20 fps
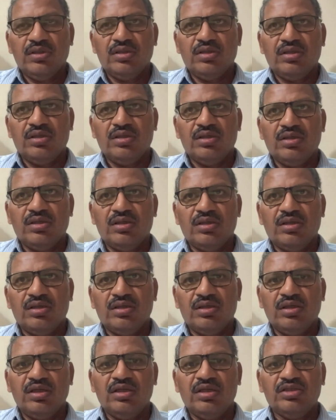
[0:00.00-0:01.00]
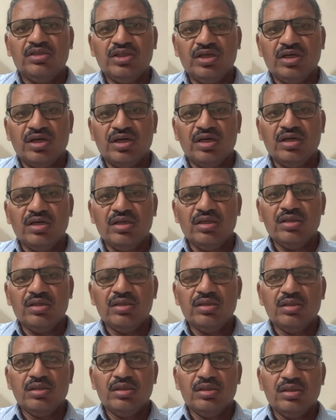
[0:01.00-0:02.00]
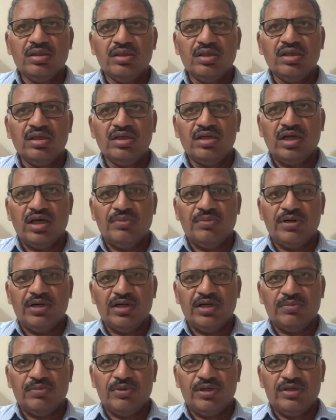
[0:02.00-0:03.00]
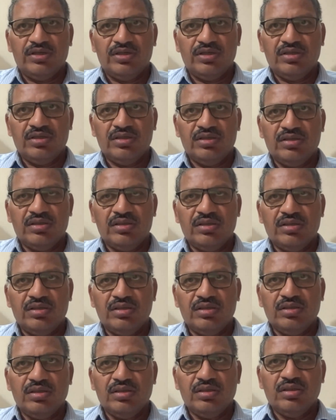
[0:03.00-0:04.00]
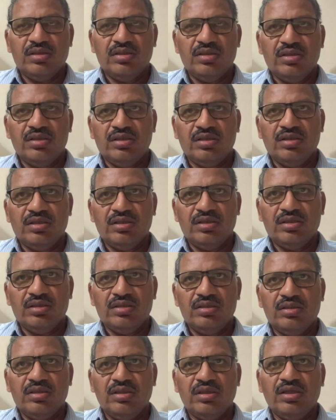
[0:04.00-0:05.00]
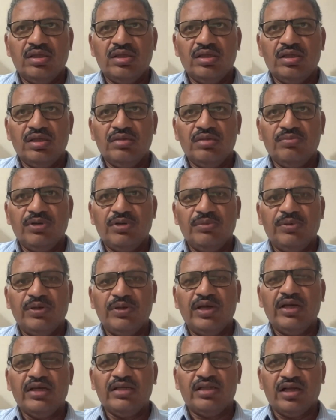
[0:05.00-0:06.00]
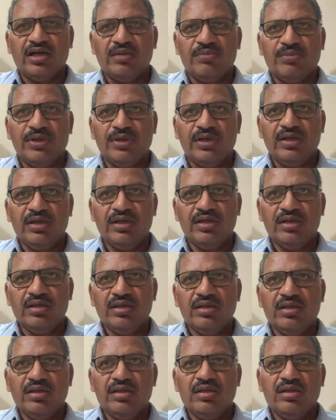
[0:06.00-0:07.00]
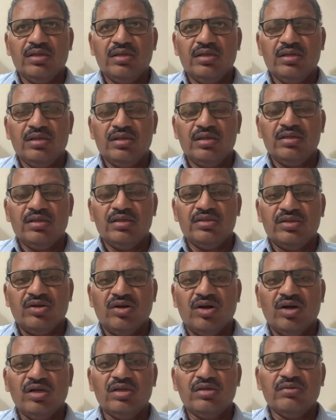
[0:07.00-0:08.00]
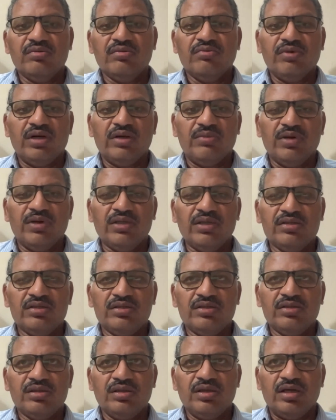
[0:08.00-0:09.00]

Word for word: Uh, in general, in diabetic patients, uh, the PPI therapy is not very much